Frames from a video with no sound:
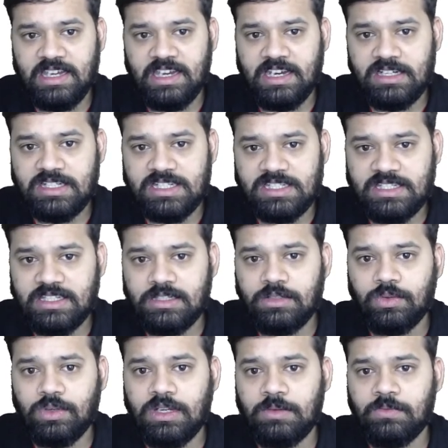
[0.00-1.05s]
It is
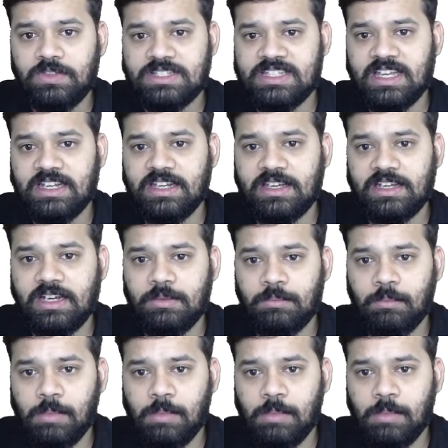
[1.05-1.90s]
Srikulam, Vizianagaram,